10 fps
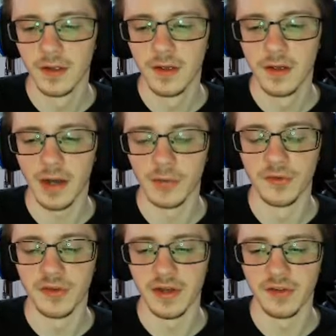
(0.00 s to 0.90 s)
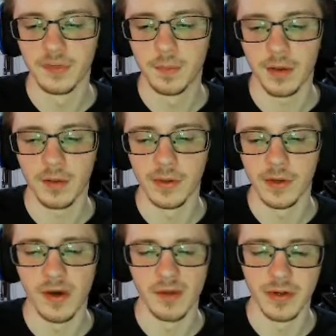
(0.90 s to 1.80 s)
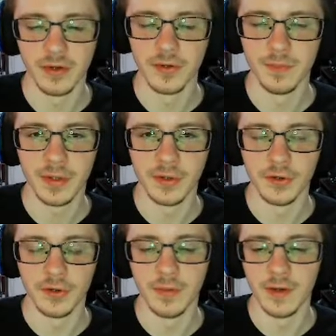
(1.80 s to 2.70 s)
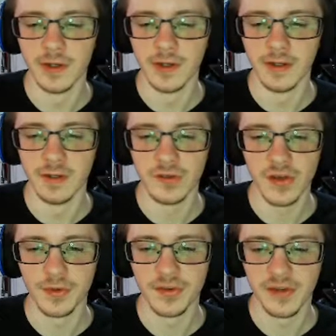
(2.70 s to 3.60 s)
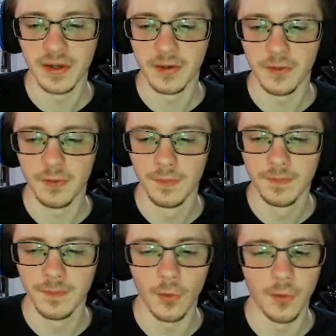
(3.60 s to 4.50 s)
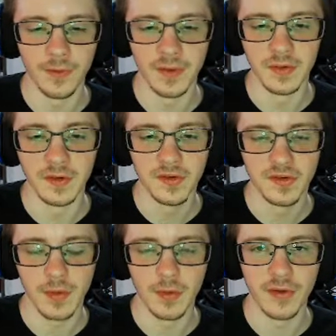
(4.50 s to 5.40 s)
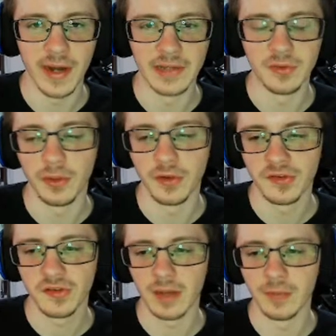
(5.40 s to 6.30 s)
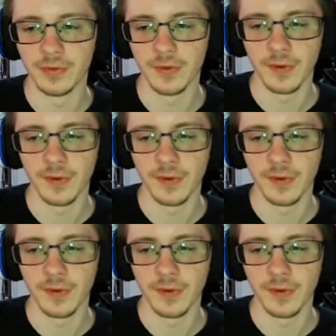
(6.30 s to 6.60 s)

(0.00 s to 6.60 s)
I understand it's probably a lot better in Pure, but in Cyberstyle or in just Cyber Dragons with a Cyberdark